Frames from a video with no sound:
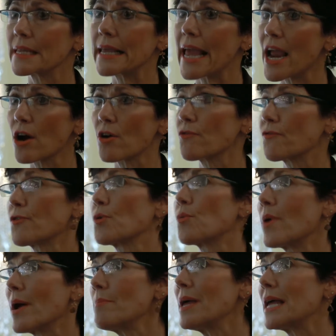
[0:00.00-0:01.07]
care for
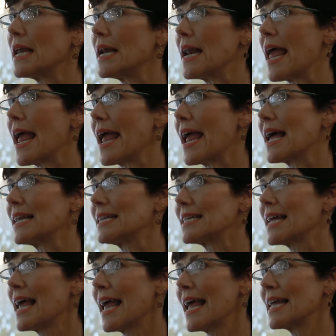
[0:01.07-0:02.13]
women, and
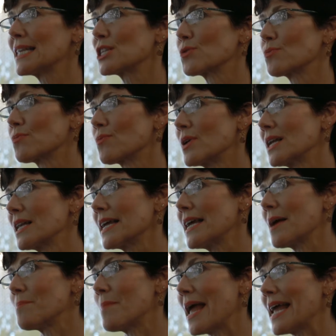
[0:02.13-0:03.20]
it's
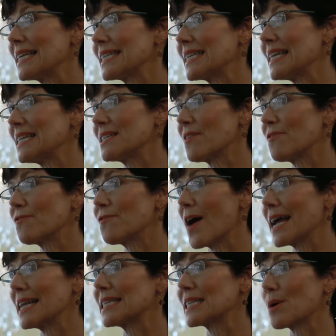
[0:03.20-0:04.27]
really amazing to
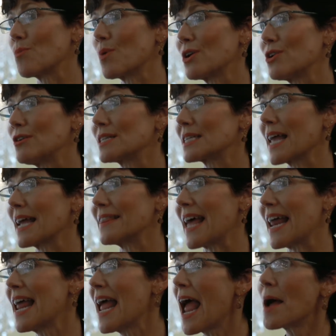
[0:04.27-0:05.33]
find someone who's like
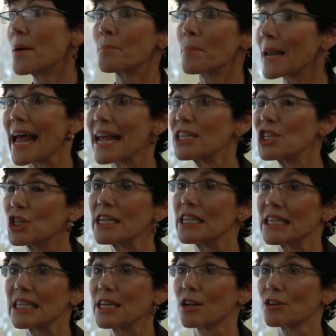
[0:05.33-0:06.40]
that. Plus,
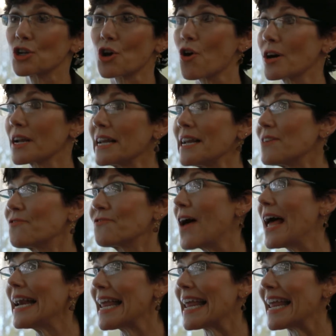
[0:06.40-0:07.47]
she's still darling and
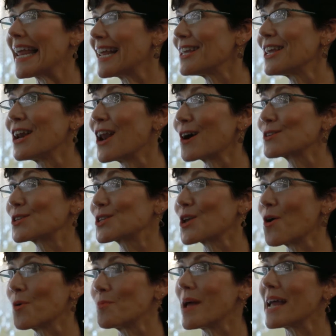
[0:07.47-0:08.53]
funny,
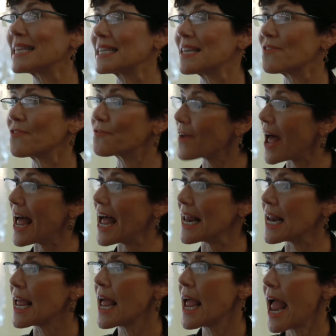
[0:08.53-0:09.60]
so it makes it
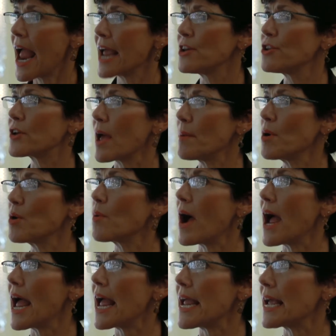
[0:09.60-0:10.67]
fun, and you come
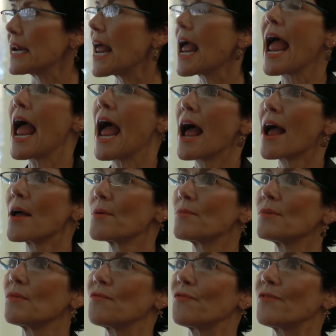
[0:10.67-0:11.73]
away and
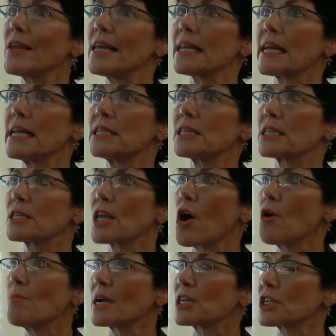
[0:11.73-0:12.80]
feeling
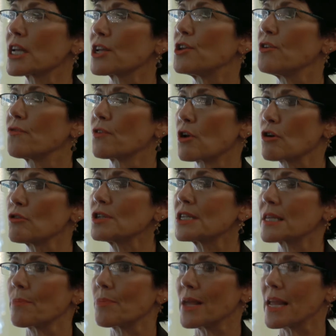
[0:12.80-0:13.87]
so much like you've learned
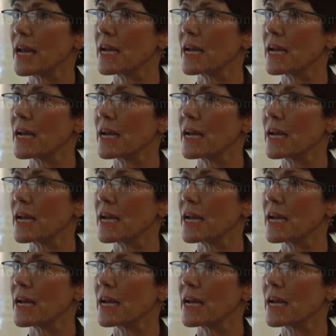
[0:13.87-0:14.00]
something,